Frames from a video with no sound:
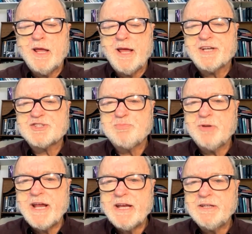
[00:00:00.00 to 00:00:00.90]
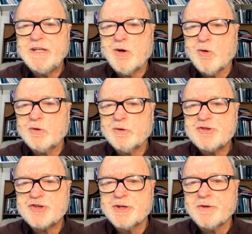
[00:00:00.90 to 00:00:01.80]
explain the
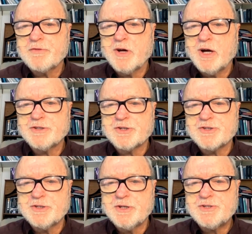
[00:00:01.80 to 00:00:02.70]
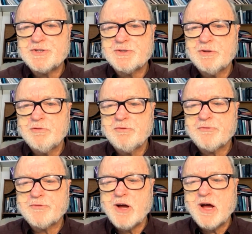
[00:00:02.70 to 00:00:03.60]
origin of consciousness
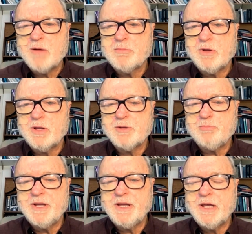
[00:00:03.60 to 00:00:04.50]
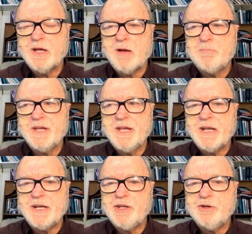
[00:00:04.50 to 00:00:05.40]
from a
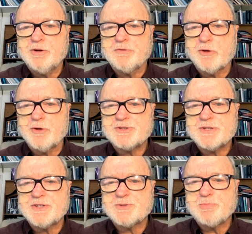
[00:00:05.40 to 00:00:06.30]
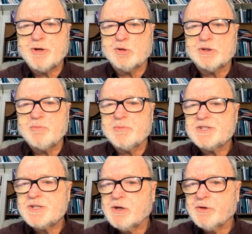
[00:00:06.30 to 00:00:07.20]
beginning universe that's purely
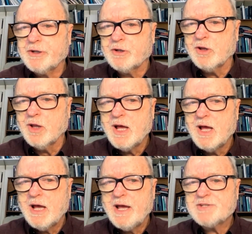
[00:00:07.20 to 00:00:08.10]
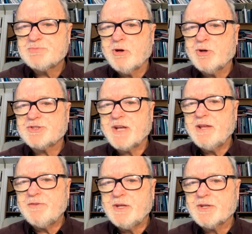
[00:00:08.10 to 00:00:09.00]
material, as most
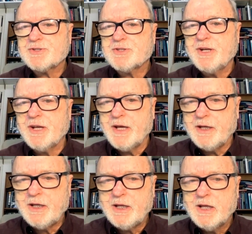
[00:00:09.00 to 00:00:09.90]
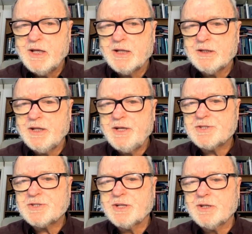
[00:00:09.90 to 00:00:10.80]
atheists today, at
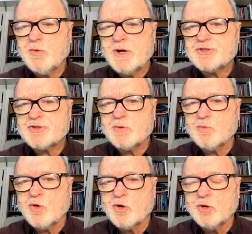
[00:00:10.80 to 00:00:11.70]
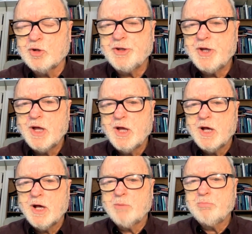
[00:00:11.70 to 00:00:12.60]
least in the Western world,
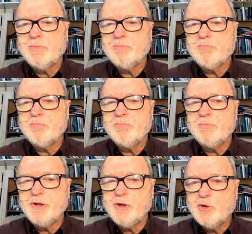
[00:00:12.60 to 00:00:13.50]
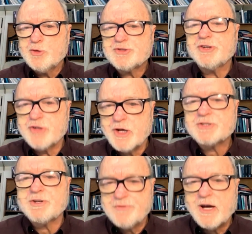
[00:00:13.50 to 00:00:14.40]
use to
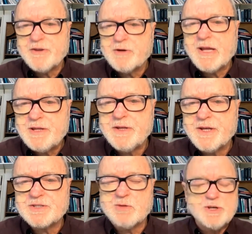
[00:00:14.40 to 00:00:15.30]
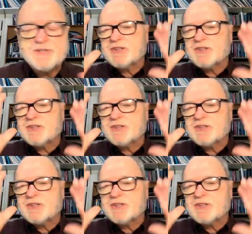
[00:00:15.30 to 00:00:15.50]
justify their atheism. Well,